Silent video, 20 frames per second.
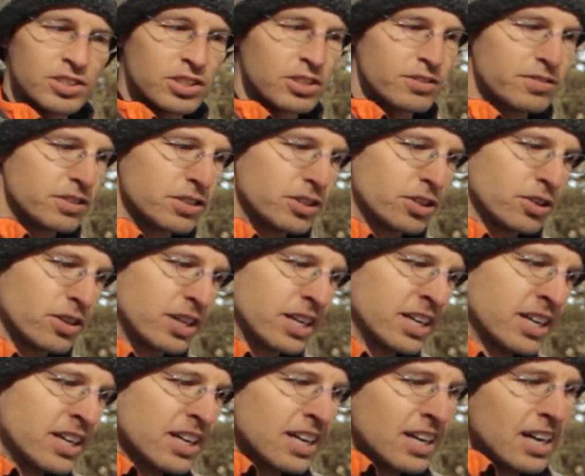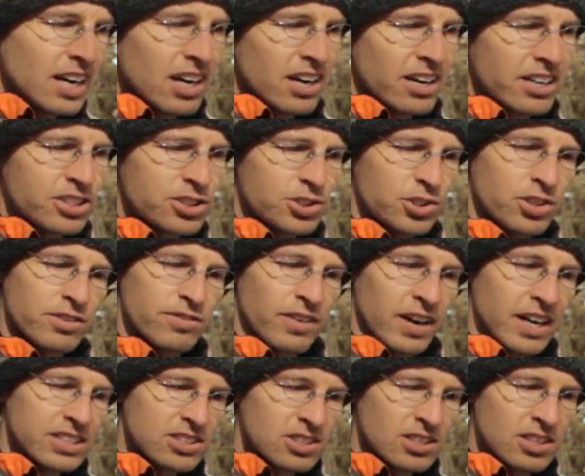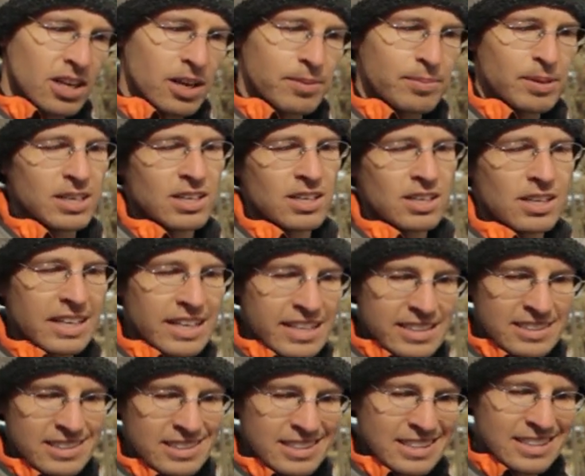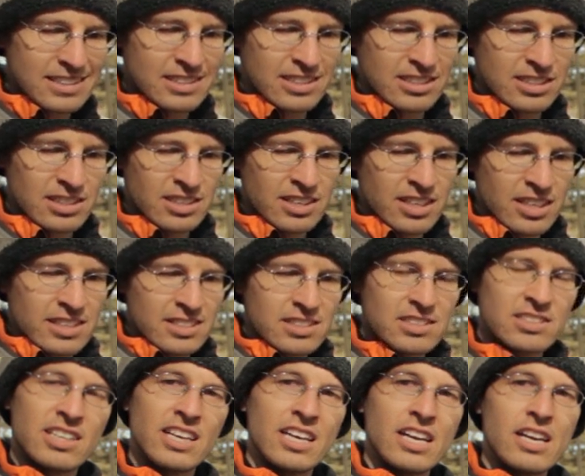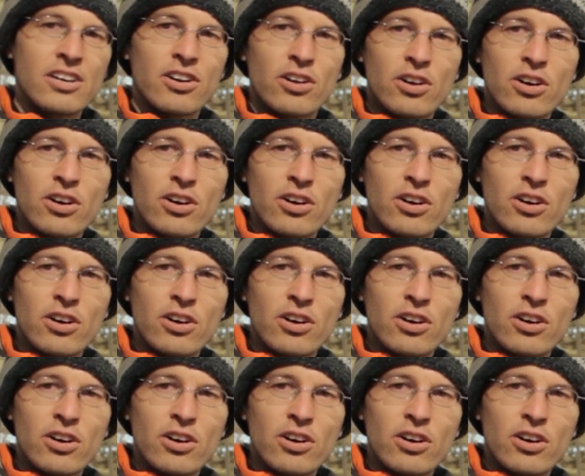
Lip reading: So if you're doing any sort of ice climbing, late season skiing,